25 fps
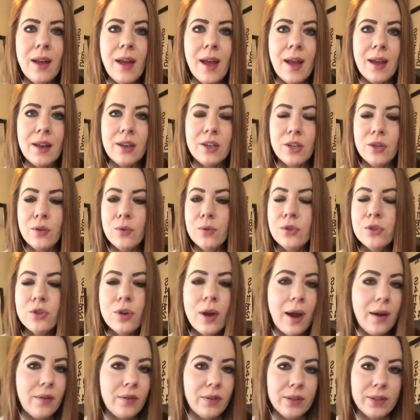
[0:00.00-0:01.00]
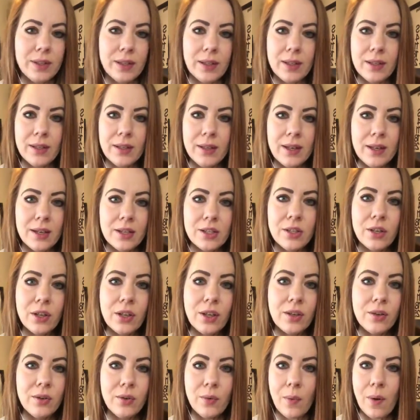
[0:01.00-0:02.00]
and you traveled it and it
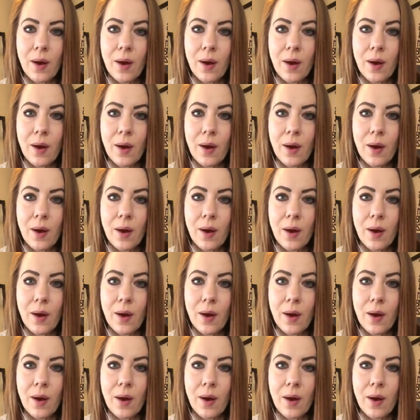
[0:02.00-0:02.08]
took you a